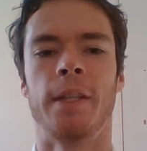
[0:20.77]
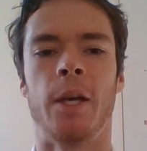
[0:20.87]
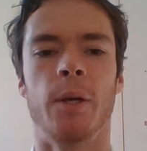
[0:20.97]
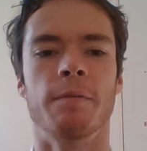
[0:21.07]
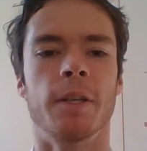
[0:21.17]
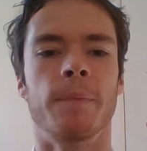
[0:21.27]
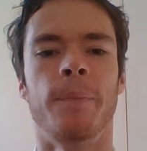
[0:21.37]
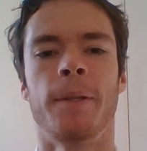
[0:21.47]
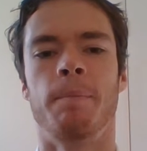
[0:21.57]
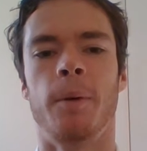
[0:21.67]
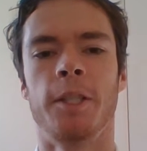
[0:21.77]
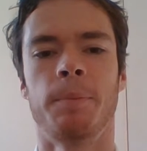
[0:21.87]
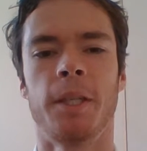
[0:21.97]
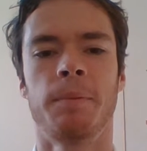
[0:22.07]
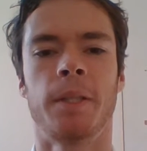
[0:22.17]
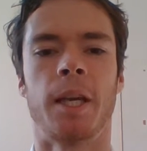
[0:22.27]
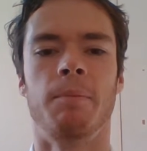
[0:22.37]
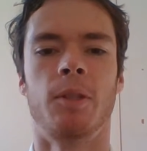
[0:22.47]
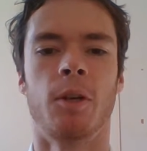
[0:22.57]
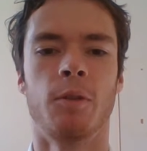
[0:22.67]
However, Myspace
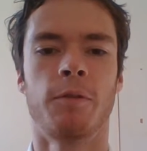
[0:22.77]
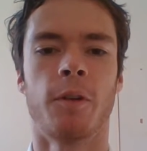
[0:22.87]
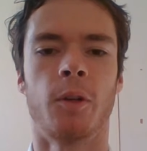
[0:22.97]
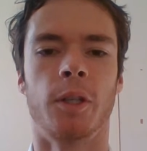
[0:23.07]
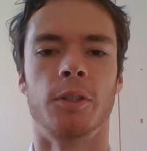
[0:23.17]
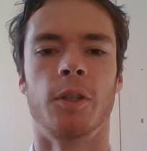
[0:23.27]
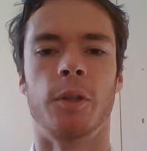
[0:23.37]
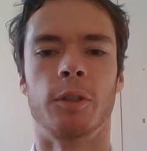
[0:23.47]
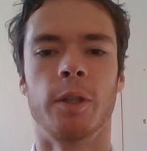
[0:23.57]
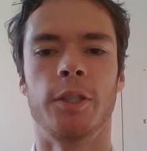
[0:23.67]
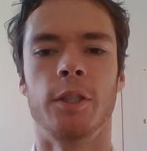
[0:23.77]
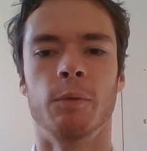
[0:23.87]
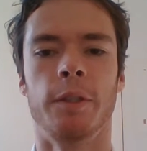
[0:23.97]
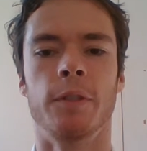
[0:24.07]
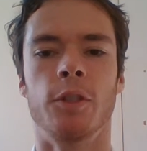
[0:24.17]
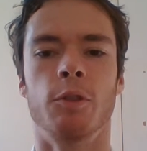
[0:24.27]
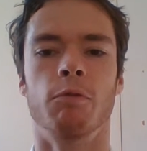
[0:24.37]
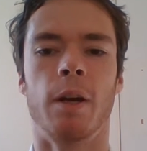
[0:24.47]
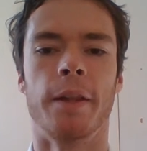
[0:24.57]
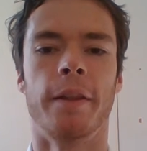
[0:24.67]
became too focused on increasing revenue
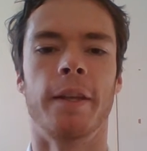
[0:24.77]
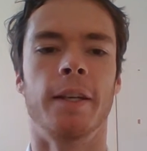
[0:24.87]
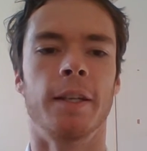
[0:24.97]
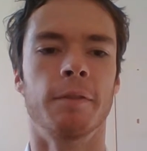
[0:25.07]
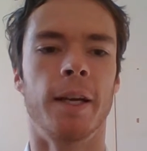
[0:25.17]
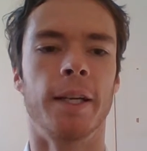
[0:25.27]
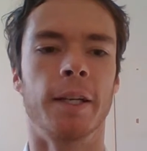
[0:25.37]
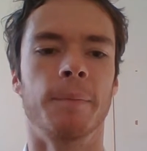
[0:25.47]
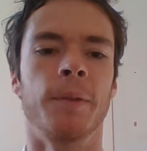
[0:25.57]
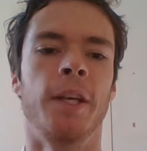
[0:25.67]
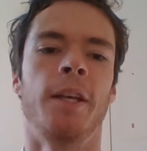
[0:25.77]
rather than innovating.